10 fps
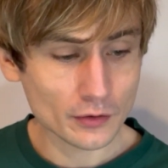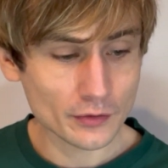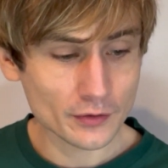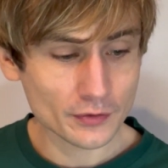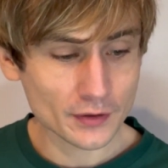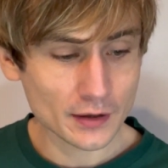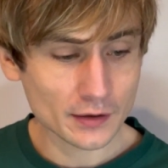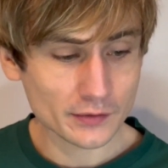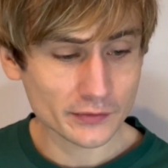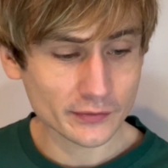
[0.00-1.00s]
other
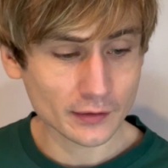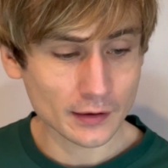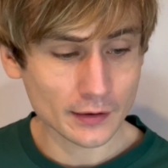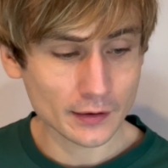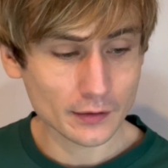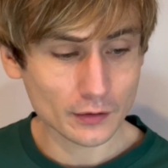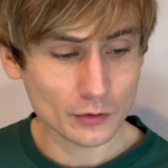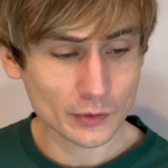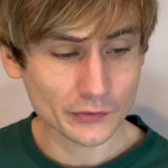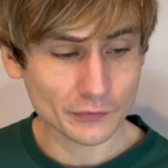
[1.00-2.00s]
things like,
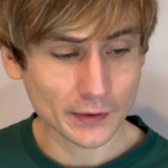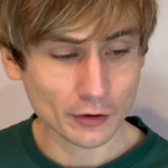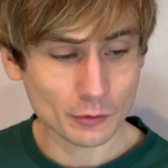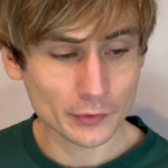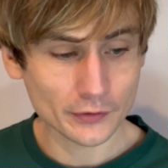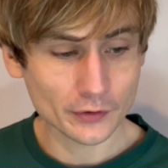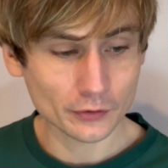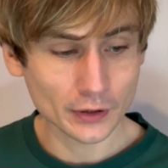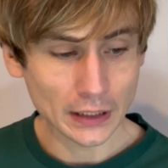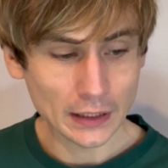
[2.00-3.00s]
who else have I commented on?